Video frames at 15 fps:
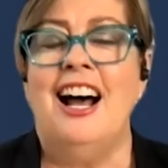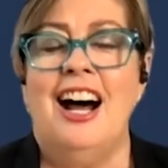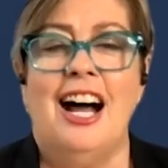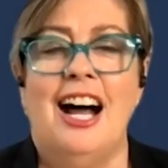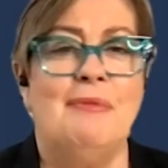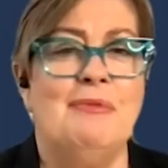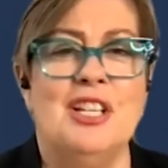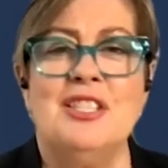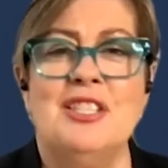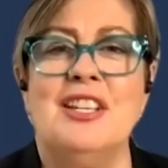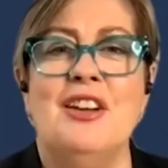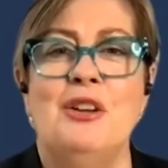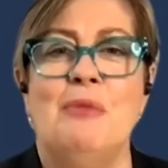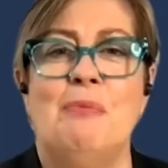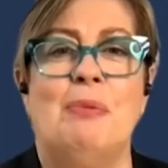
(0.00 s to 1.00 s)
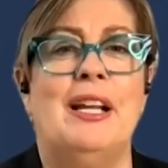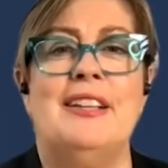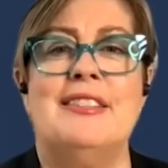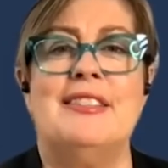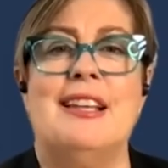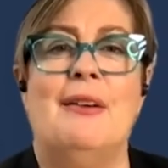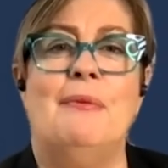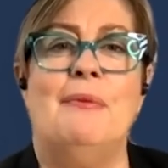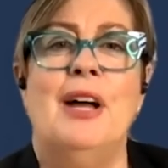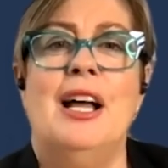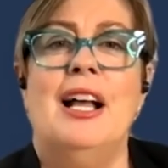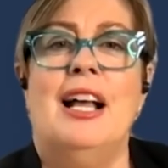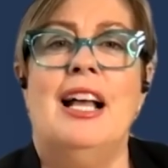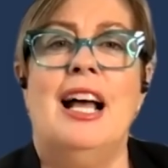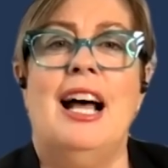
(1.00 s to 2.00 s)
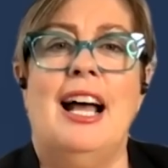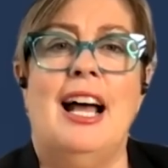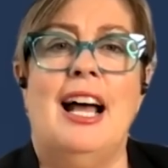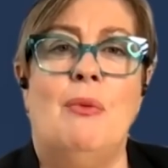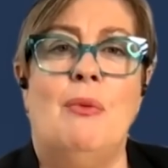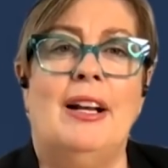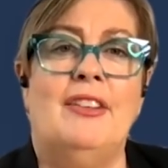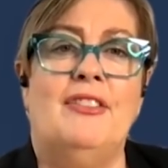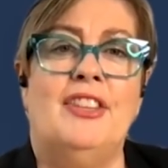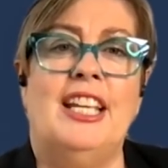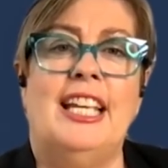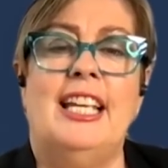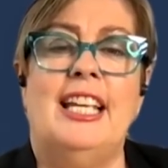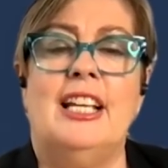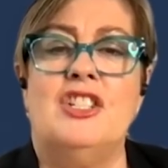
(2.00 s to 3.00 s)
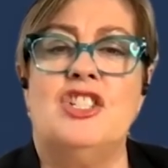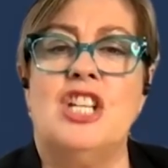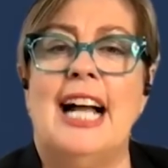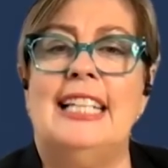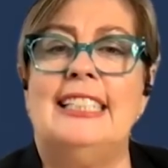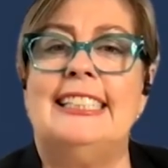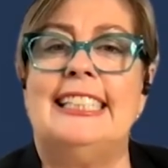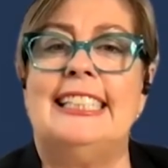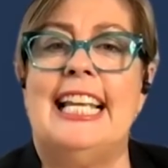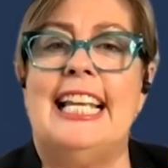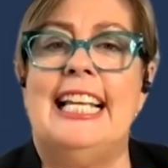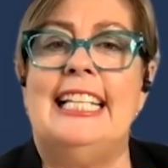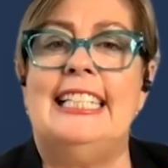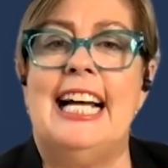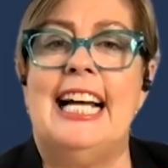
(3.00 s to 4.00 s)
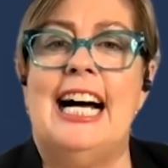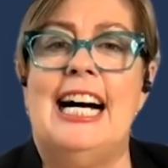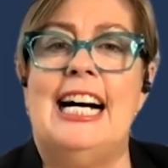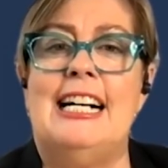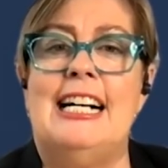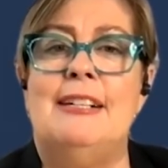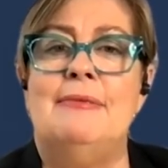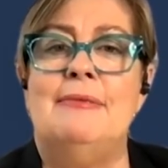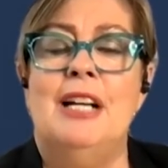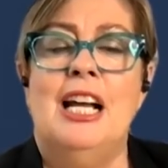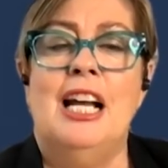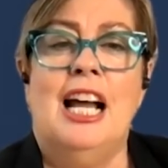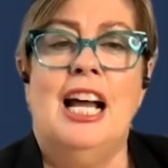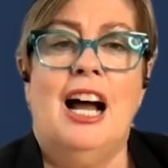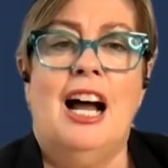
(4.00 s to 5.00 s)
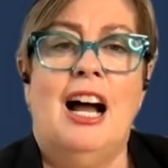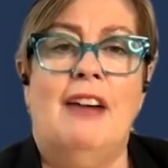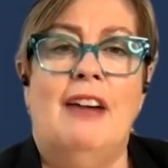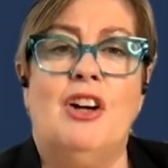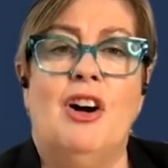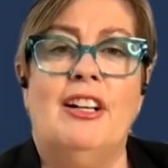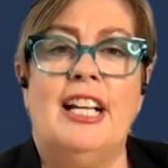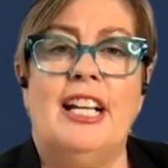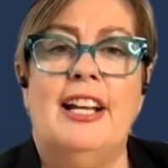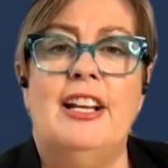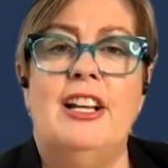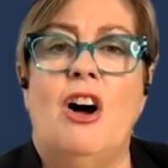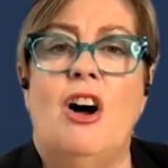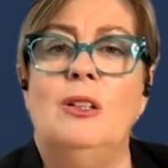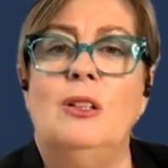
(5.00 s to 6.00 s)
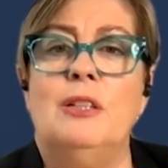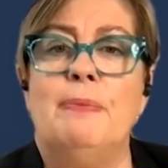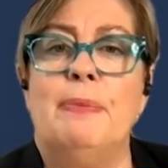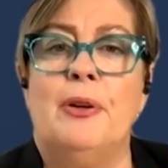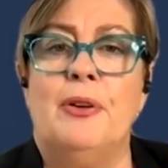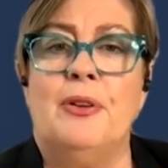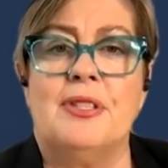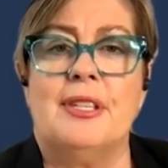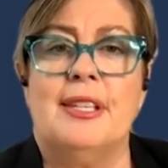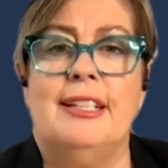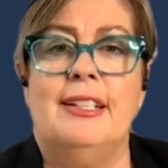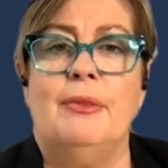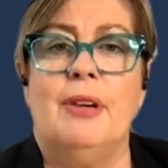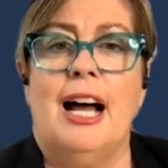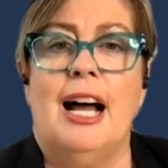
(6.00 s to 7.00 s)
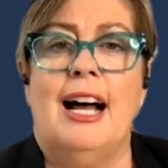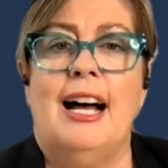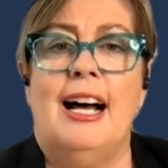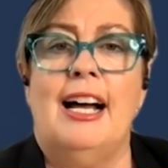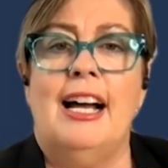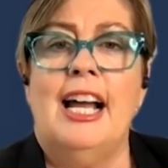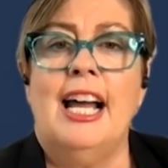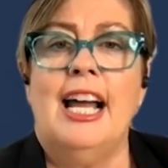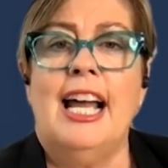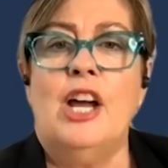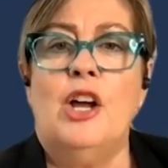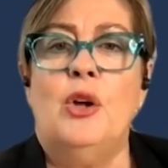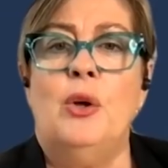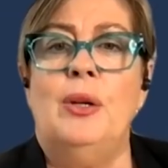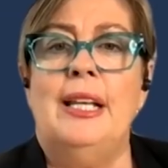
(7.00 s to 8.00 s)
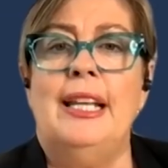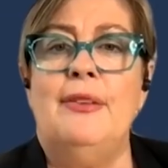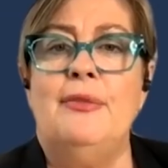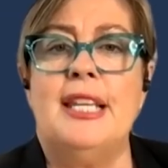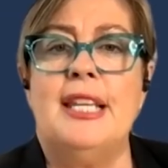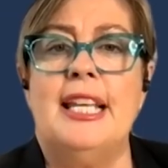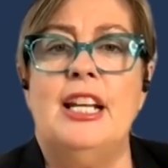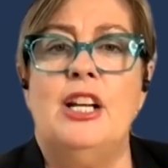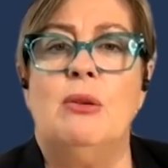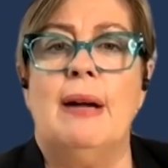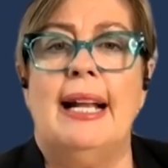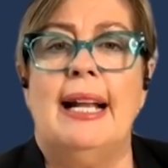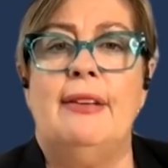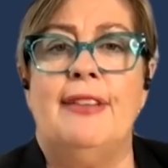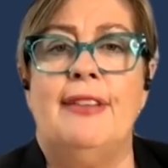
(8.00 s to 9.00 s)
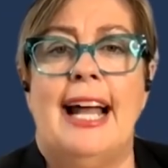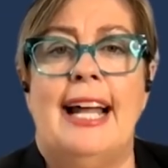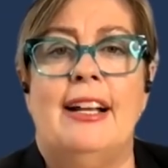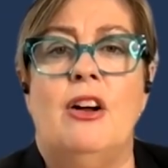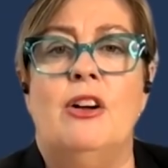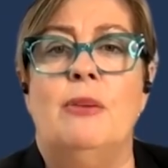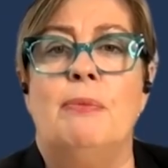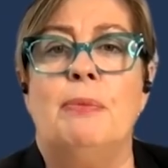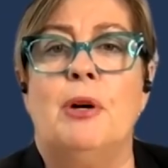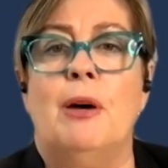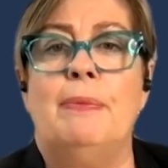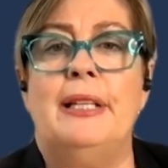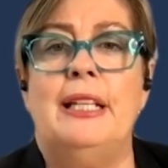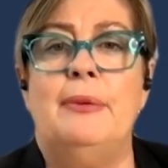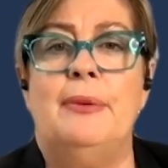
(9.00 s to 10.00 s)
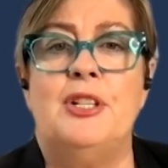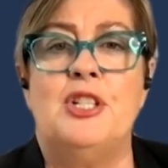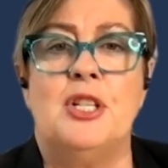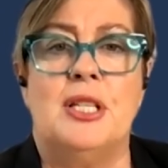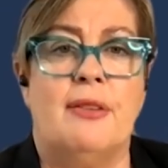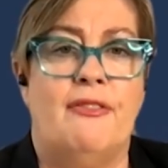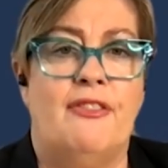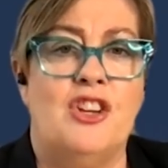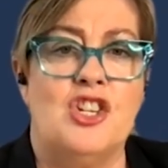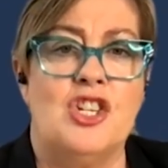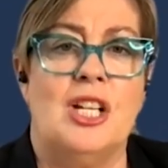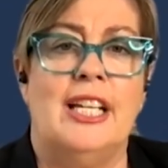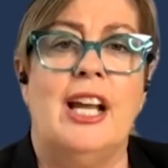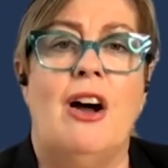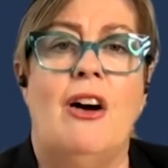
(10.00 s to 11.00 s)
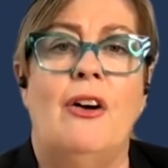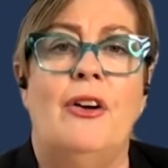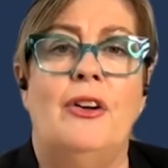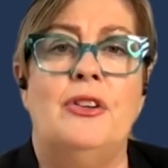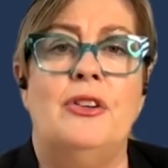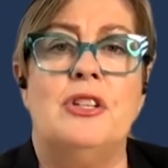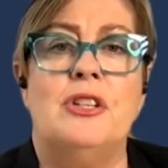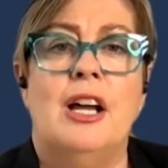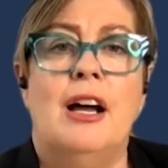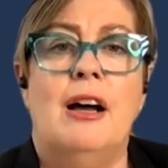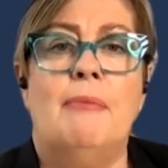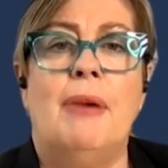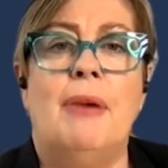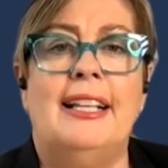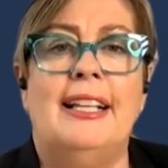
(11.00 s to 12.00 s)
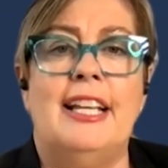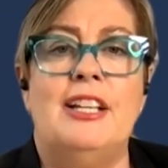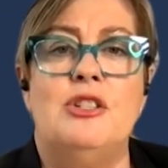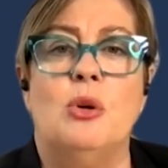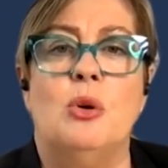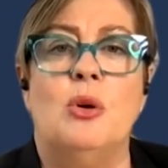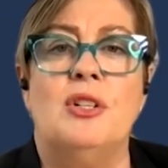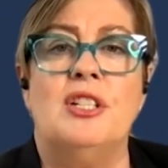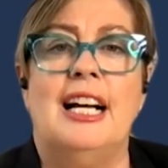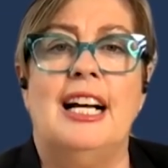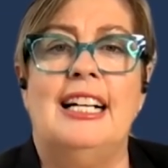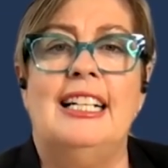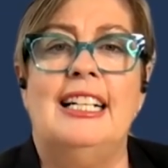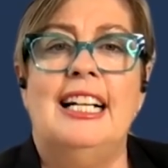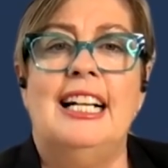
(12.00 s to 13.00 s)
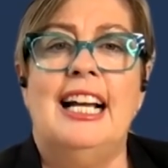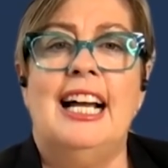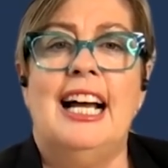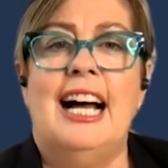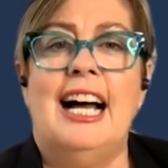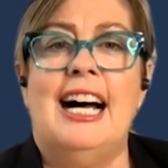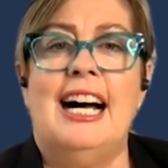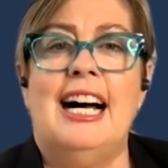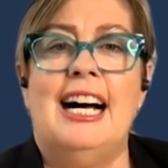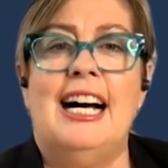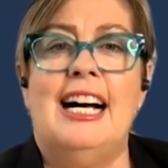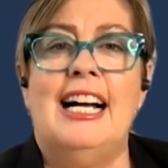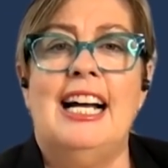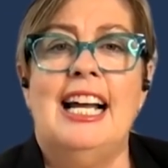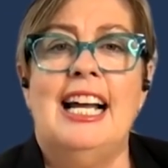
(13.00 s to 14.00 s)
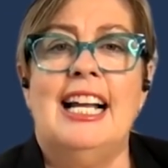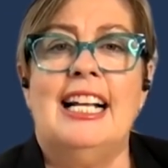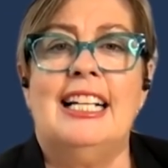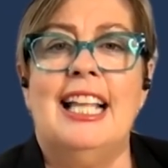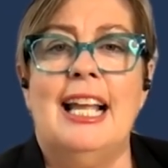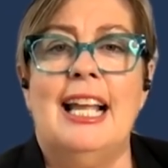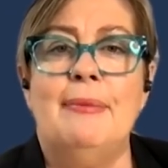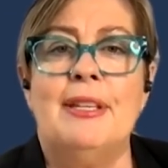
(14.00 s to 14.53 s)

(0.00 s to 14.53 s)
I'm just going to bring one of the chats in. I've got an older person who lives in a granny flat on a property which is officially owned by their daughter, claim a